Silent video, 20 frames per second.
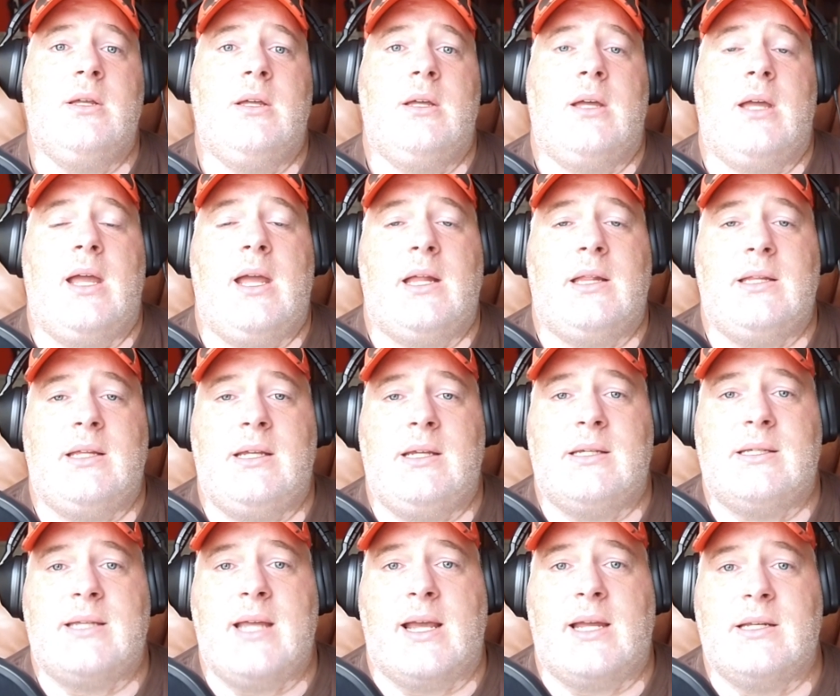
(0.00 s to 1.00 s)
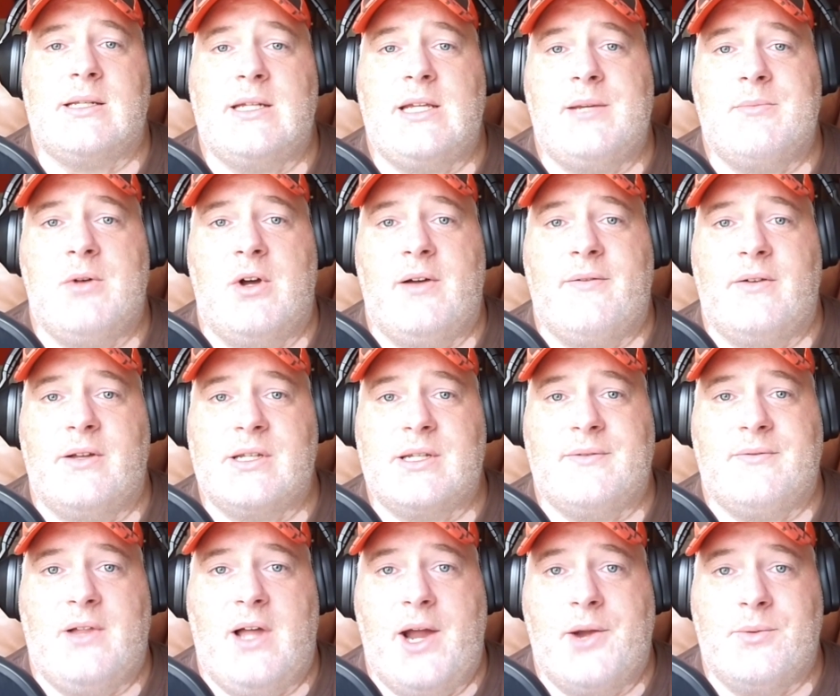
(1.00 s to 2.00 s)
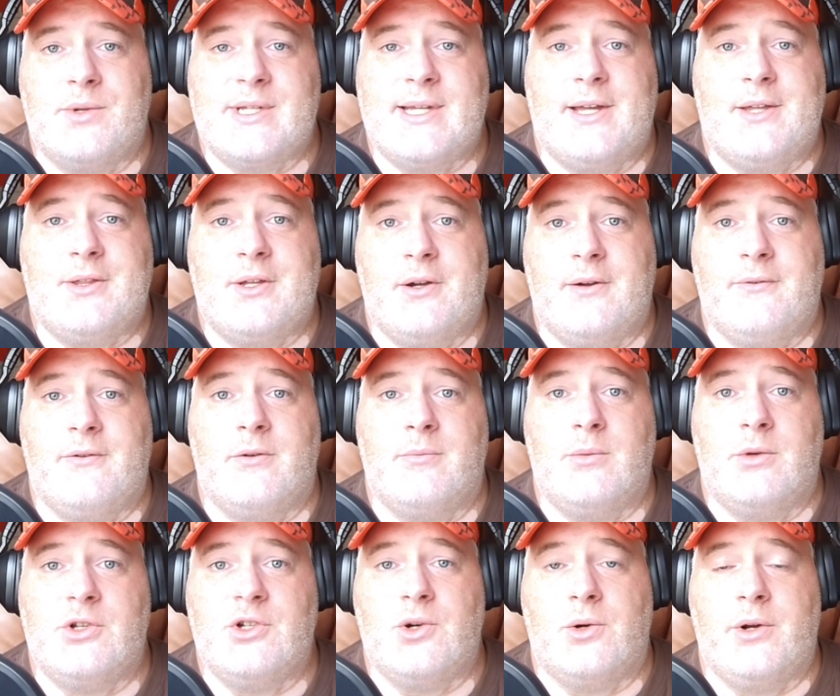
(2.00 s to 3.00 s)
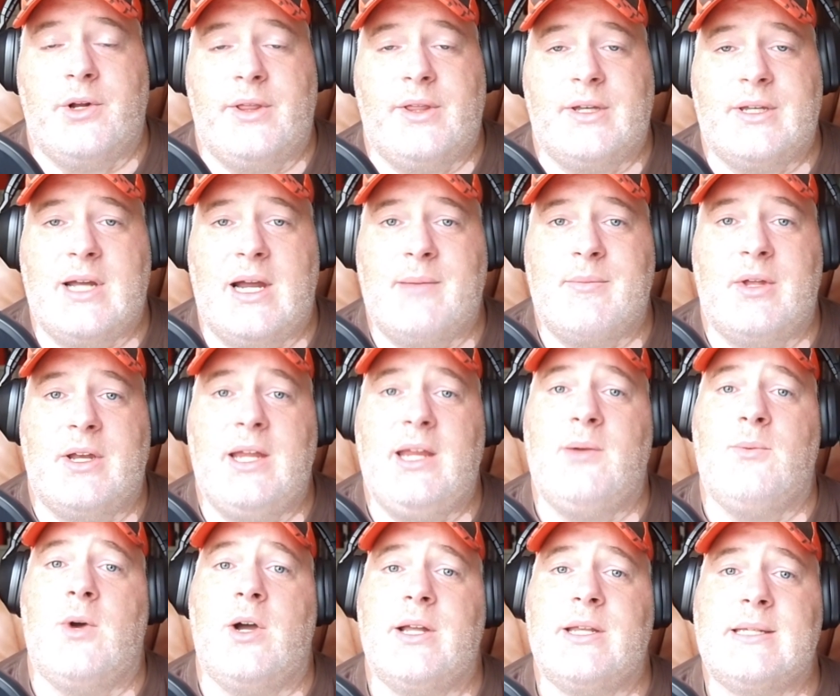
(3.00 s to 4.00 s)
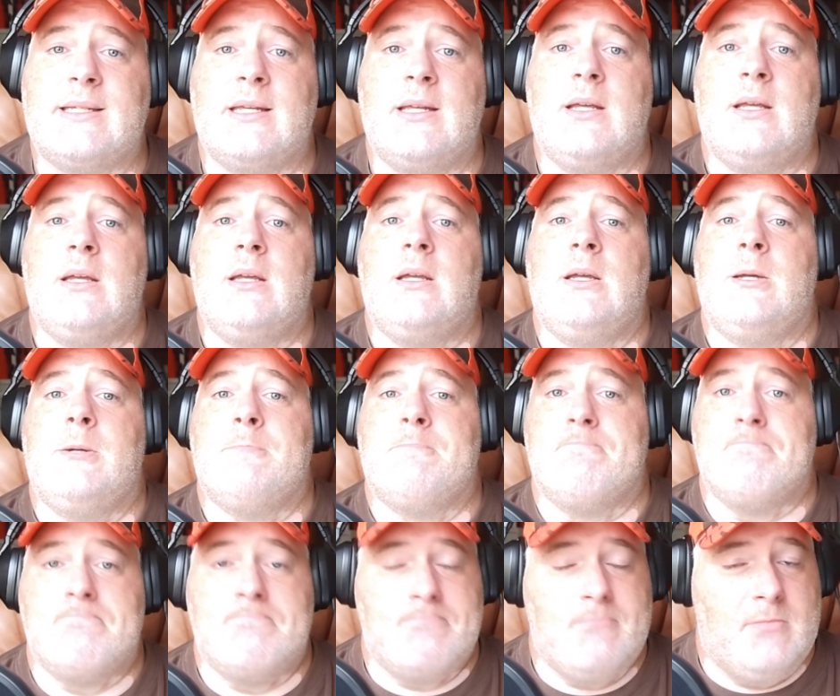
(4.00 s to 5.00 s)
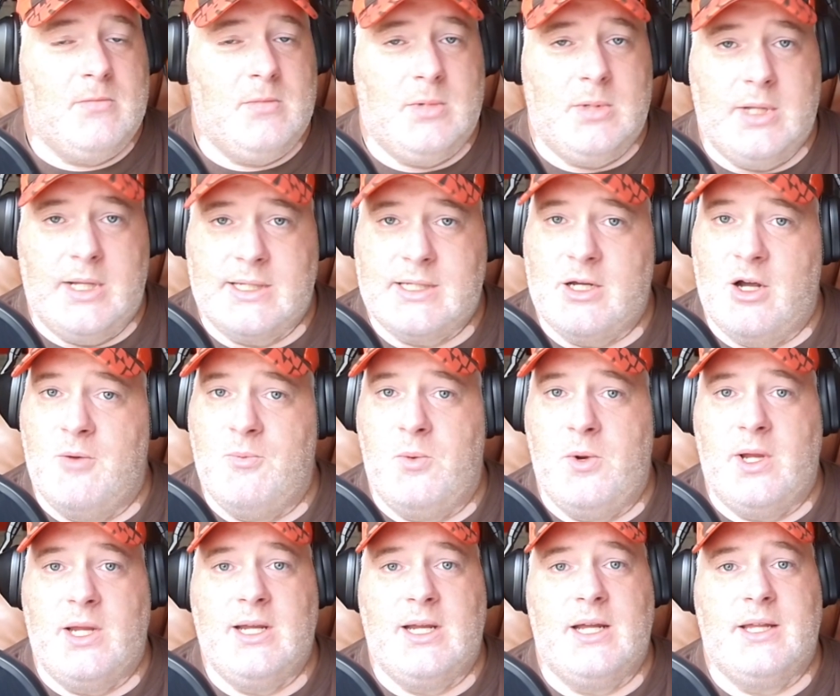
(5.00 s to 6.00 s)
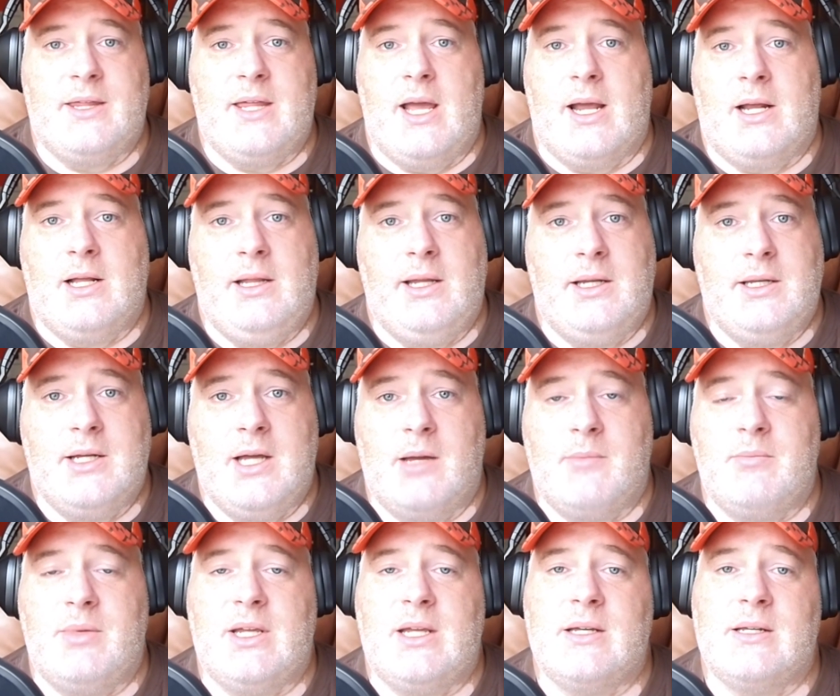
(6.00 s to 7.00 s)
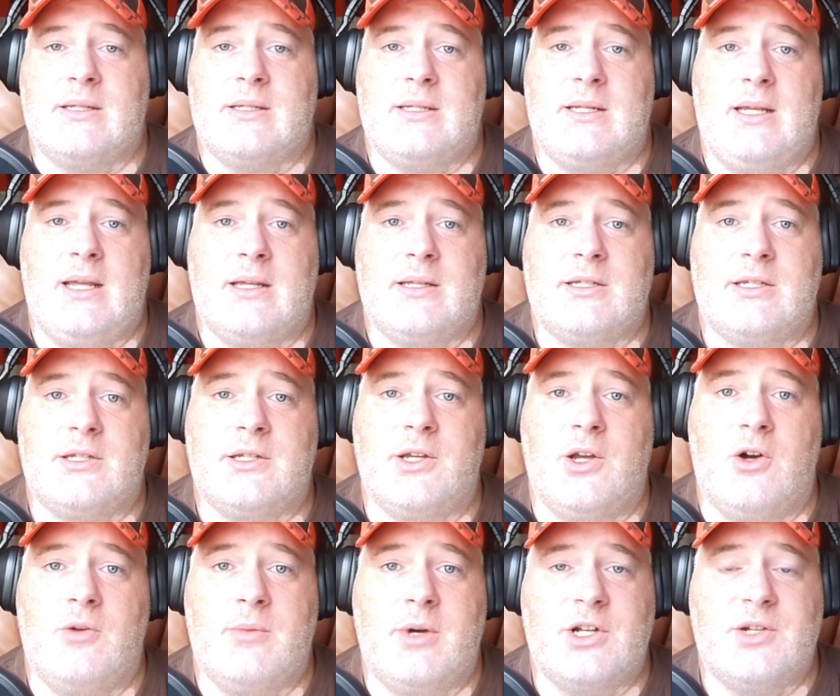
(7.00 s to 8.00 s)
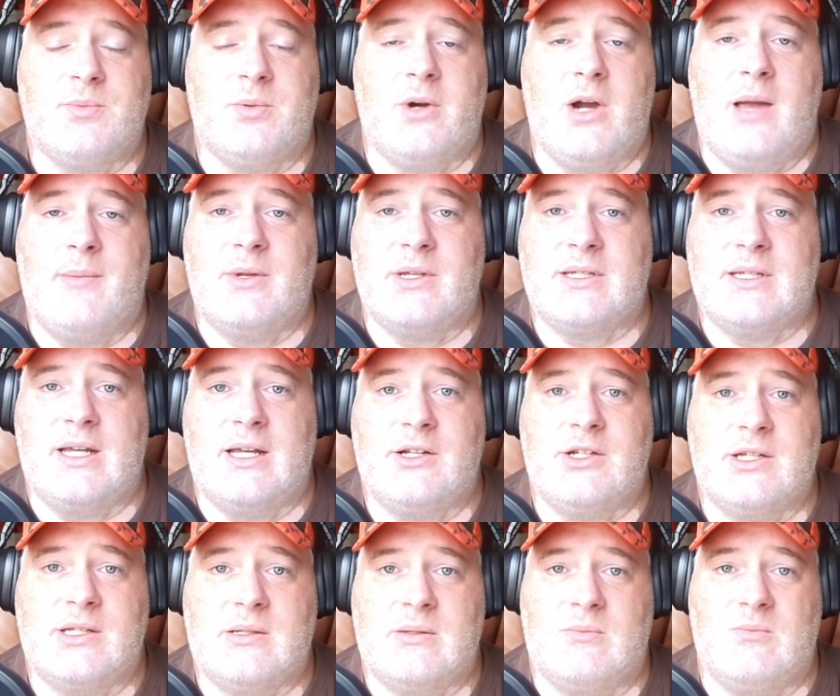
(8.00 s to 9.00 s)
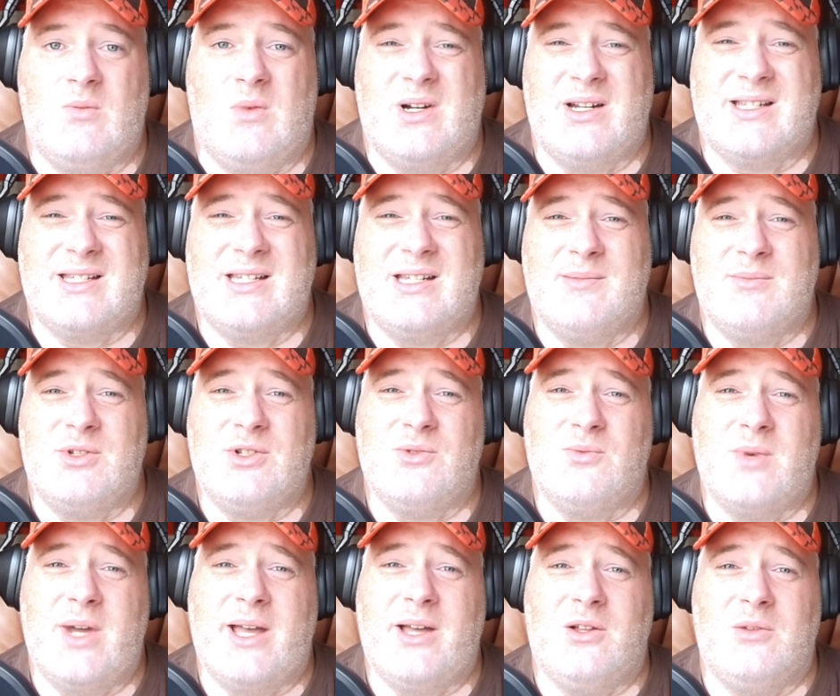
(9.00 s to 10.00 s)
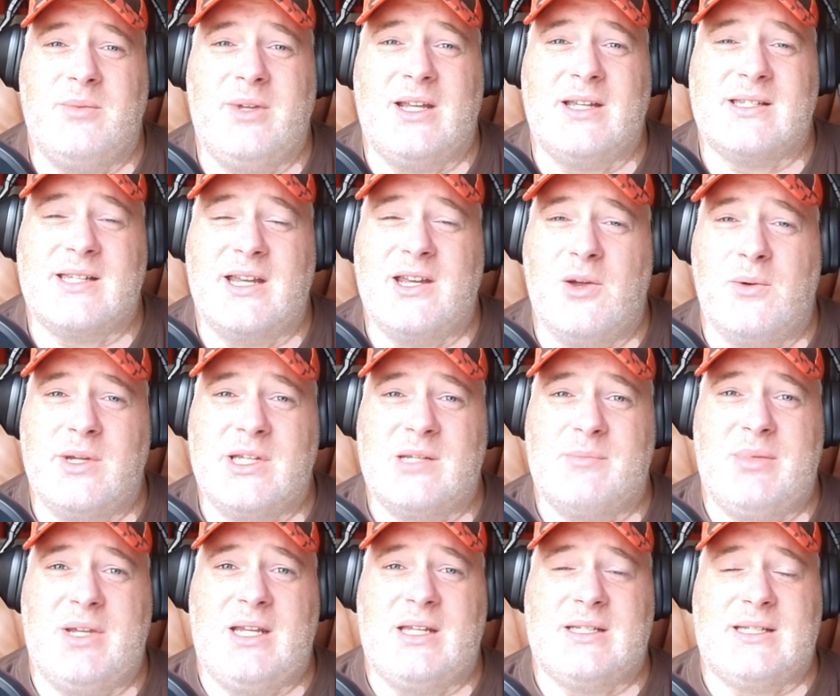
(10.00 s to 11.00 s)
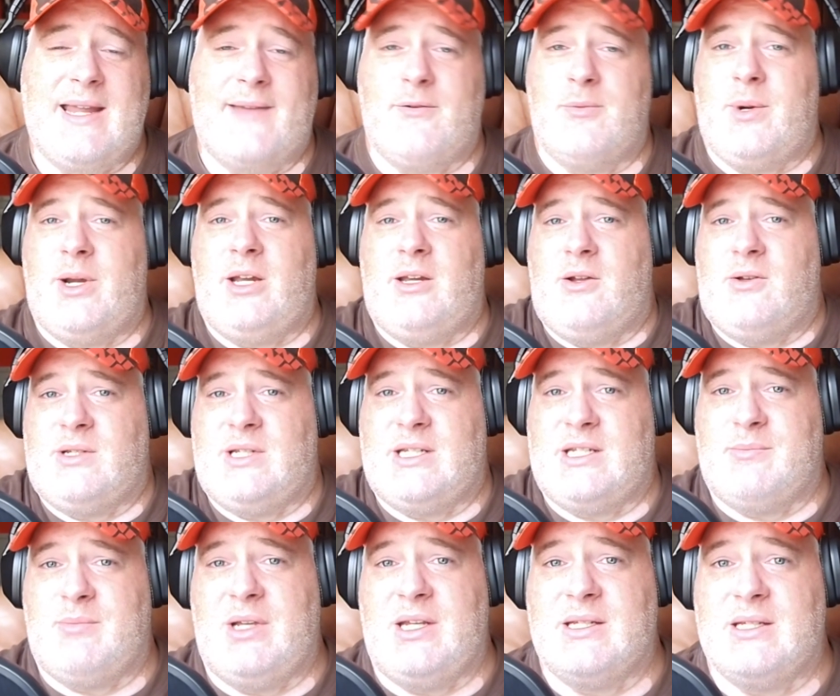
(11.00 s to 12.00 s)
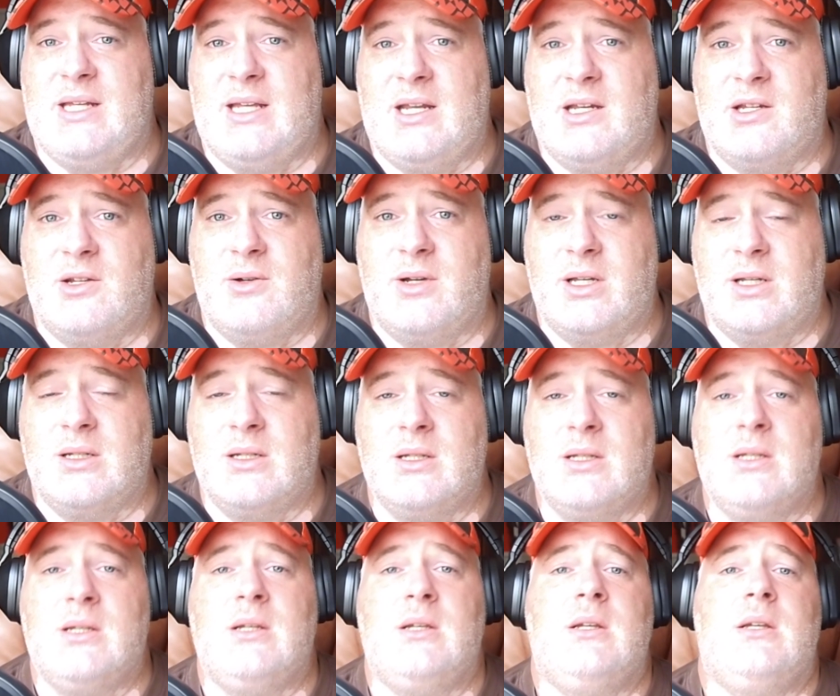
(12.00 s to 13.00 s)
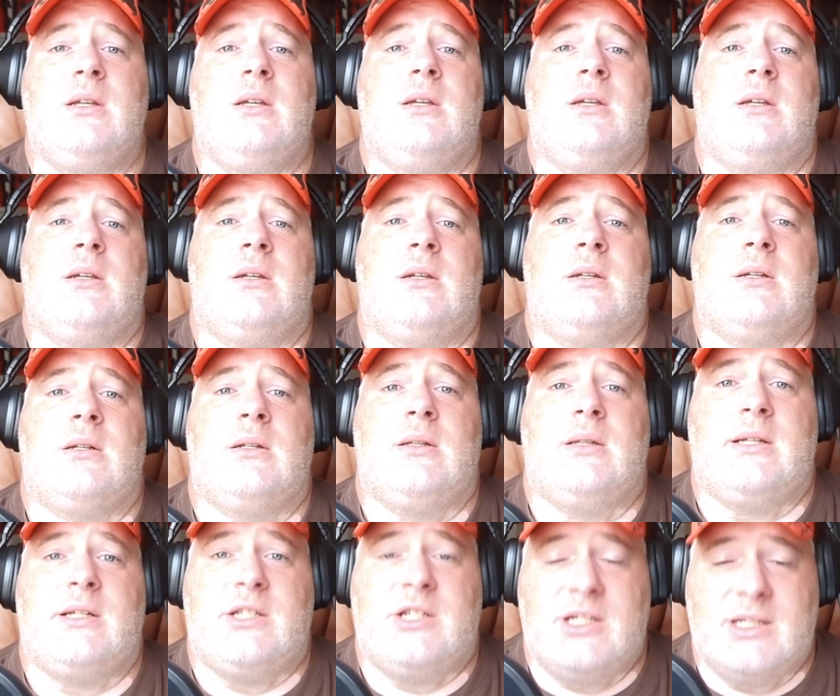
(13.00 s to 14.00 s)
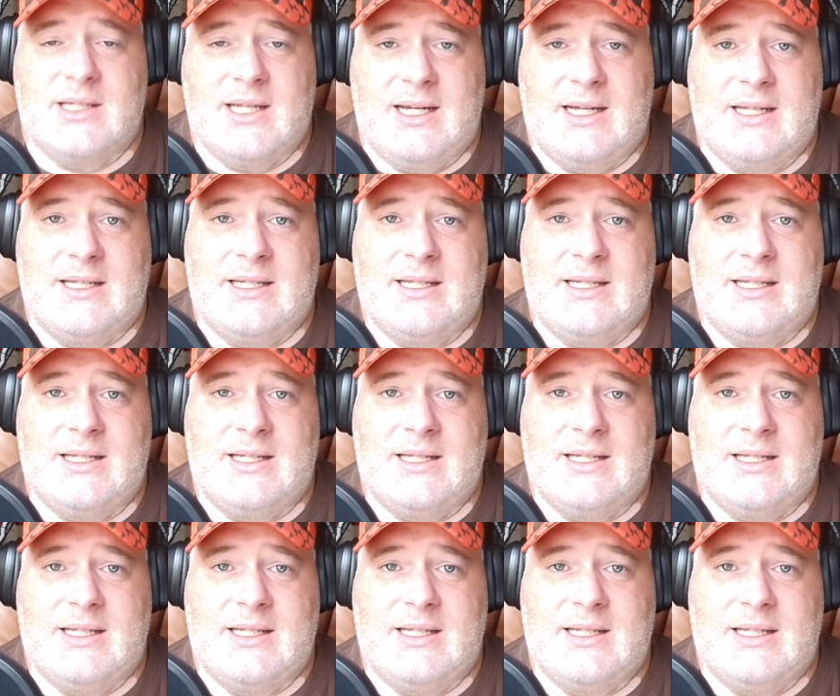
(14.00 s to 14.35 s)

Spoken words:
and the second-team offensive line was out there for a majority of the time that he was. Let's hope we can get that cleaned up, because he has so much promise. I just want to see him do well, because I know he's a beast. Everybody knows he's a beast. He can do it. Let's just get it